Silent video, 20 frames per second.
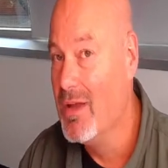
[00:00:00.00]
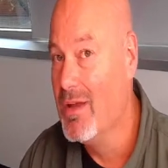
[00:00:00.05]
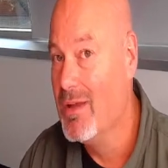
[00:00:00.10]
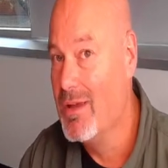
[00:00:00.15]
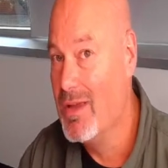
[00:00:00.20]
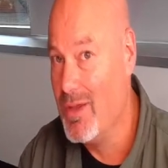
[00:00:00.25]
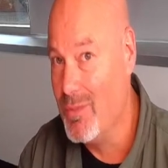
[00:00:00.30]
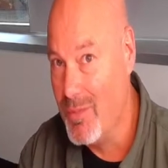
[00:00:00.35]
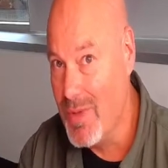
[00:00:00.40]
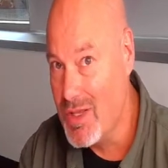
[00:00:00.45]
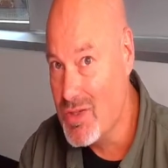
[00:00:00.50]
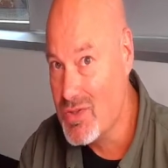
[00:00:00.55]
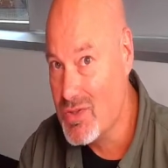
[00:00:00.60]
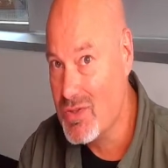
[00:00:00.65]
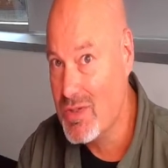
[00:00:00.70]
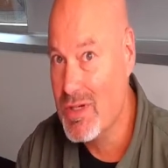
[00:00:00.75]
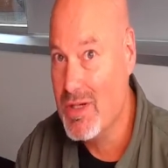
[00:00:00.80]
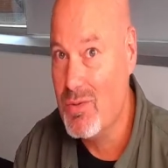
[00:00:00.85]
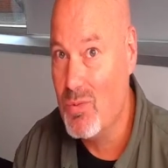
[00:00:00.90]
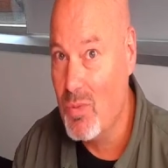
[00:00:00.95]

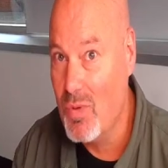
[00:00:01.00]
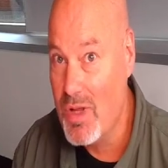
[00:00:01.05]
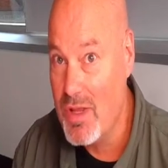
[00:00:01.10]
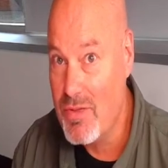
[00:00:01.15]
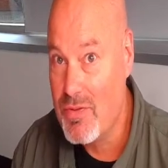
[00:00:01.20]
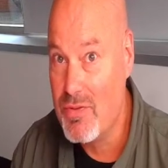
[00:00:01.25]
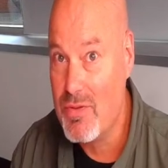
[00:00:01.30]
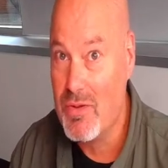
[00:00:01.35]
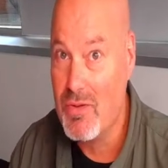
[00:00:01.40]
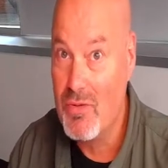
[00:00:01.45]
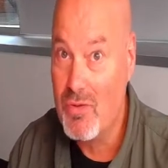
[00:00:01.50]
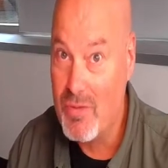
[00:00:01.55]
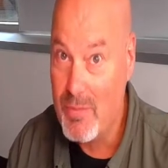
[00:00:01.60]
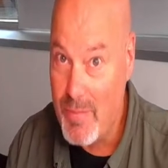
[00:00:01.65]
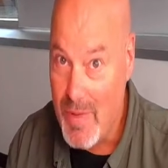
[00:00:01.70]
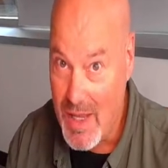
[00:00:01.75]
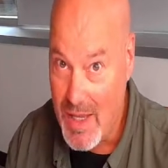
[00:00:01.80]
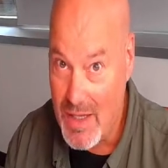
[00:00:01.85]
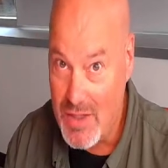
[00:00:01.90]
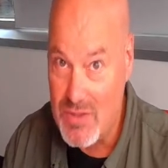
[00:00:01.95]
commensurate with your
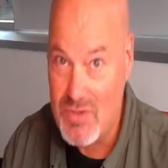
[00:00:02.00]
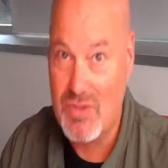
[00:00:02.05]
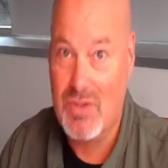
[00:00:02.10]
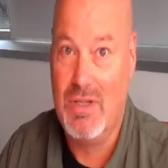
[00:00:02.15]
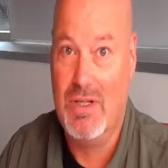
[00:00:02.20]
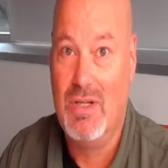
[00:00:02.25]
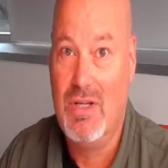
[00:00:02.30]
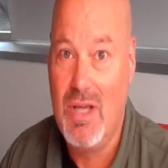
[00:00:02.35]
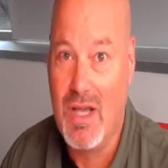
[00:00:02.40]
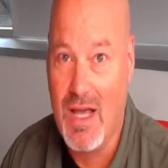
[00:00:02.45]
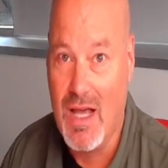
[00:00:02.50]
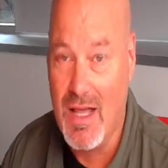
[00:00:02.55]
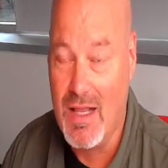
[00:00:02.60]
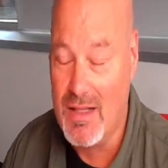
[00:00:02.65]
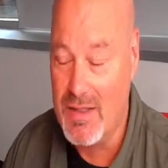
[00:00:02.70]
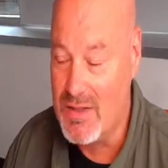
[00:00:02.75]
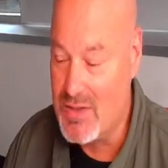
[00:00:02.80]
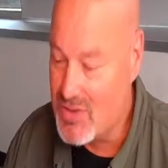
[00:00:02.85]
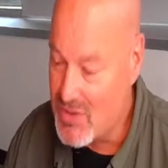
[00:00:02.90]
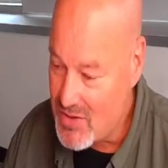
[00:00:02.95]
major in
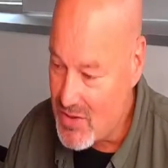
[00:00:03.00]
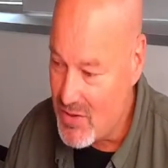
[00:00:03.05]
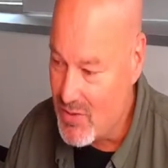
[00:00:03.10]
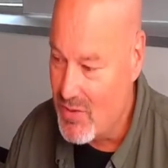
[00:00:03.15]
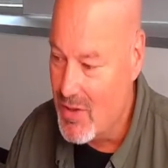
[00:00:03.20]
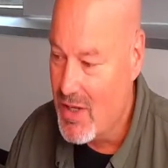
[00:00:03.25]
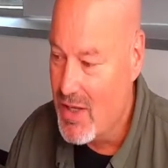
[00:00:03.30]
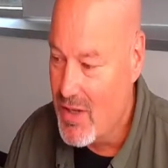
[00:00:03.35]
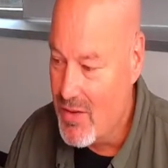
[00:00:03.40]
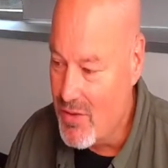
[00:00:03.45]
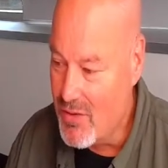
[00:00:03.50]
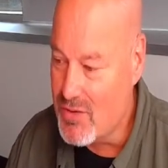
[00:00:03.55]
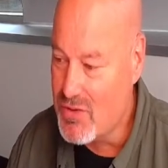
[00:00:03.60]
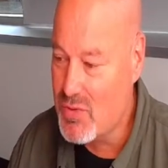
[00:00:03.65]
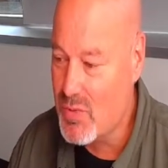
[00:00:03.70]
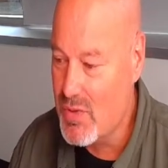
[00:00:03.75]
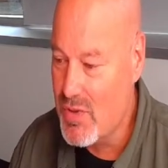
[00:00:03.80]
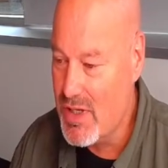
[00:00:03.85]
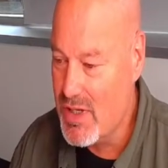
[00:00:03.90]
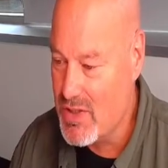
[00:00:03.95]
college. So those
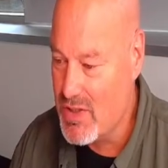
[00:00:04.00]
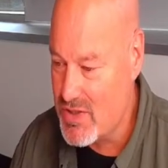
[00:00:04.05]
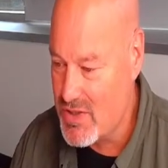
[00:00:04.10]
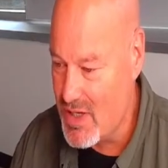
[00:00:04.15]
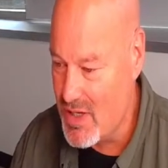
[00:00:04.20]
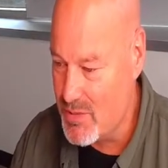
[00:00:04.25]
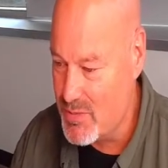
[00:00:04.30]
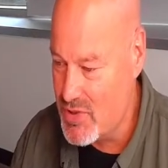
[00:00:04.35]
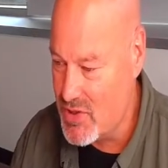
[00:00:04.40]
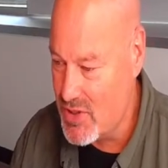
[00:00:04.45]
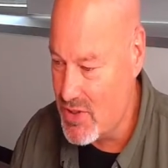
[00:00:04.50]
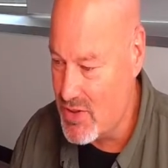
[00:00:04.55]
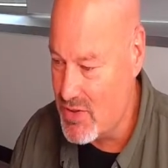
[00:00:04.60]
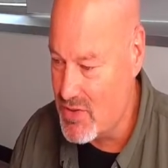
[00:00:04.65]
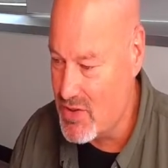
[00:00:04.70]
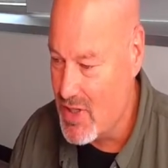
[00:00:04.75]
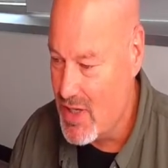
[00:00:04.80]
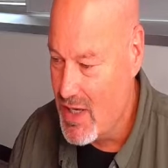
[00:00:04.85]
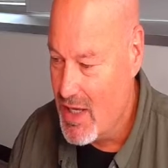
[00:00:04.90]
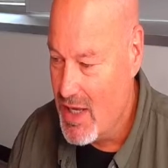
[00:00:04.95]
were the
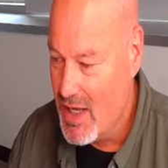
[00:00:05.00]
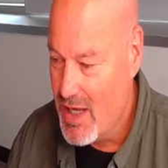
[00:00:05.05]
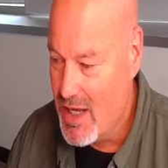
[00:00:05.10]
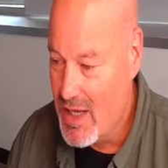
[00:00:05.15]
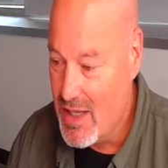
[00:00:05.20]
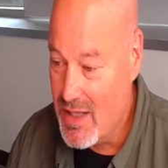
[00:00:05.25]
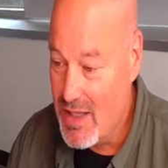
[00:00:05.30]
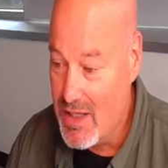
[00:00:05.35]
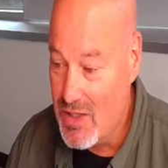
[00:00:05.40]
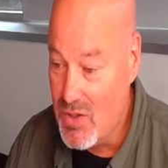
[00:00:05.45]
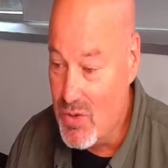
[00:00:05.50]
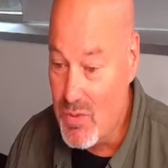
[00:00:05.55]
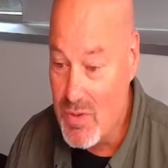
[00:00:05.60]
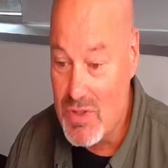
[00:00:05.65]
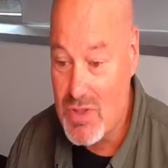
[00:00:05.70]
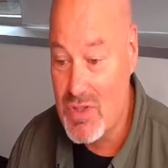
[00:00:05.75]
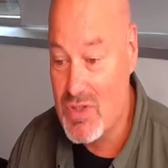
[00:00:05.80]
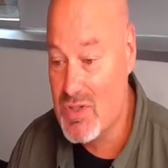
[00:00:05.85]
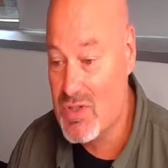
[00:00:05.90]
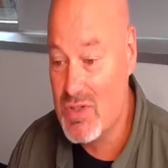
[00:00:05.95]
assumptions. And then you were
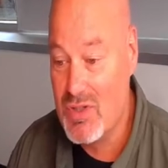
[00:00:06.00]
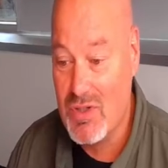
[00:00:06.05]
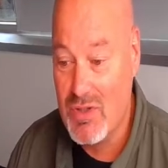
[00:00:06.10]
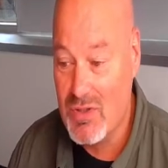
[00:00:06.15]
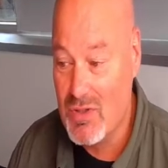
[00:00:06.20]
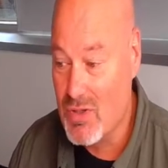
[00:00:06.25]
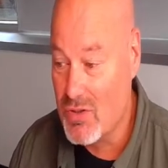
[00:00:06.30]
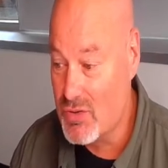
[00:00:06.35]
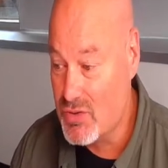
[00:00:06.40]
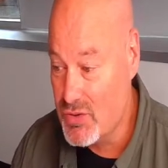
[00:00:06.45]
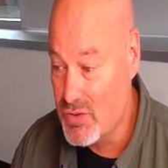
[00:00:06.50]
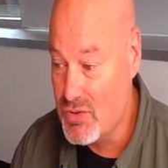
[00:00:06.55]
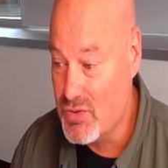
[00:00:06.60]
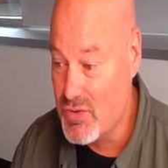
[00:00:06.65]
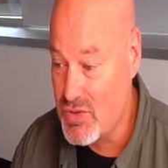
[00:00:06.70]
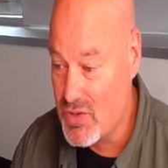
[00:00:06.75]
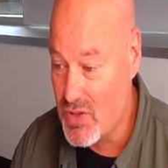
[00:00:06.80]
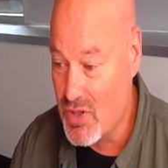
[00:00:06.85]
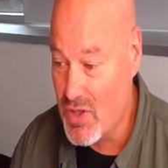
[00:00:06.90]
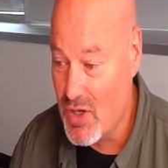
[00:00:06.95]
just turned
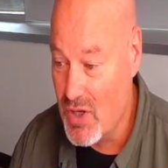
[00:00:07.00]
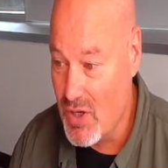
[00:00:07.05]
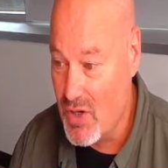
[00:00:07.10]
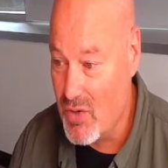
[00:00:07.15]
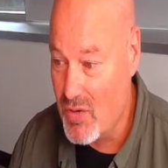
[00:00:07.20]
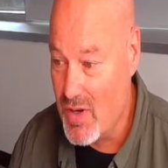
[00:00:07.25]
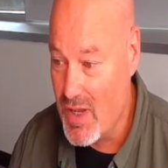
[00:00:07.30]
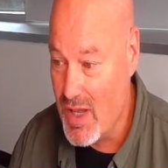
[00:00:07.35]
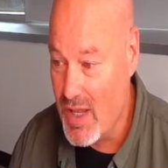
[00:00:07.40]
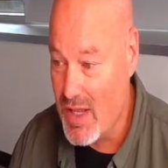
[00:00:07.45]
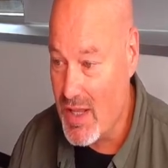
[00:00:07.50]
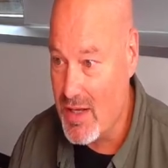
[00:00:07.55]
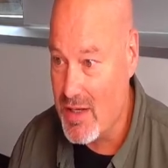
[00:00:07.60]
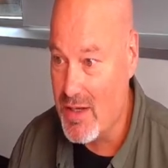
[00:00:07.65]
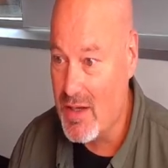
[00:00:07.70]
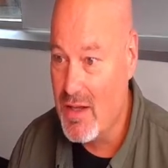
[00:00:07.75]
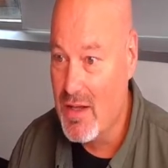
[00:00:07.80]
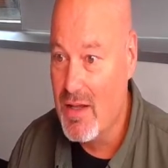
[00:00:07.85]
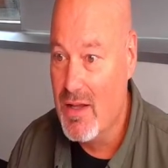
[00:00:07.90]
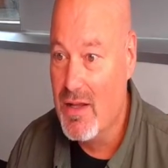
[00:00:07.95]
loose to go
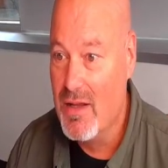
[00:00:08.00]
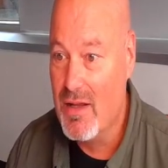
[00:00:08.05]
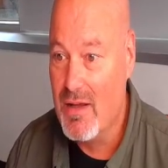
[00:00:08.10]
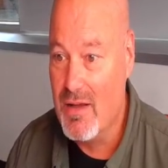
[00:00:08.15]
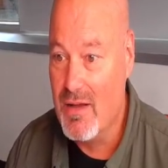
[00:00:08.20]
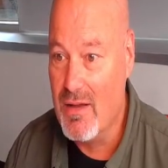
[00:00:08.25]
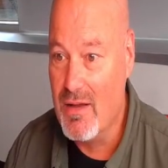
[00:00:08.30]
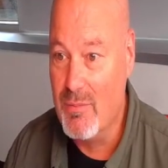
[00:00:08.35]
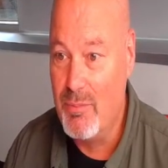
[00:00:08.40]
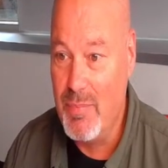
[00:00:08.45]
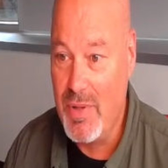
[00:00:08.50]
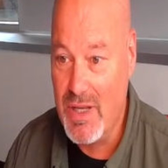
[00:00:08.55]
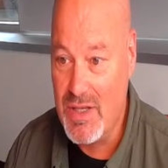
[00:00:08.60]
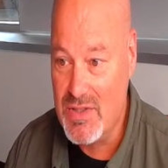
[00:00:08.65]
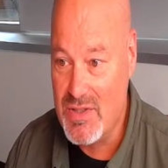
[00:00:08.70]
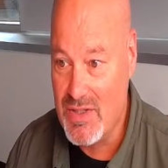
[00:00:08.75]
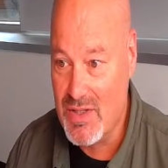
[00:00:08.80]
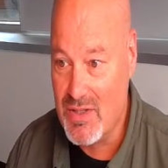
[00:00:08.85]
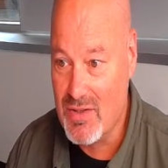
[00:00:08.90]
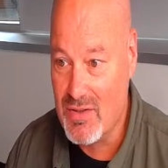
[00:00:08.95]
and
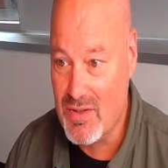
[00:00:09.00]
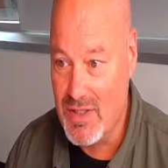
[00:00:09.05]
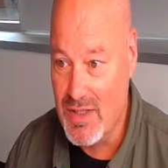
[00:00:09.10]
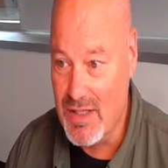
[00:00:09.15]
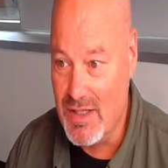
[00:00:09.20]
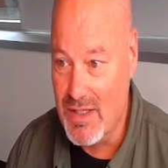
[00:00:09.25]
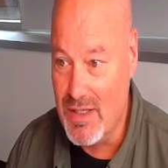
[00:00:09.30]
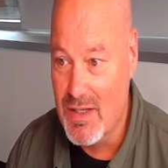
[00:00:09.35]
basically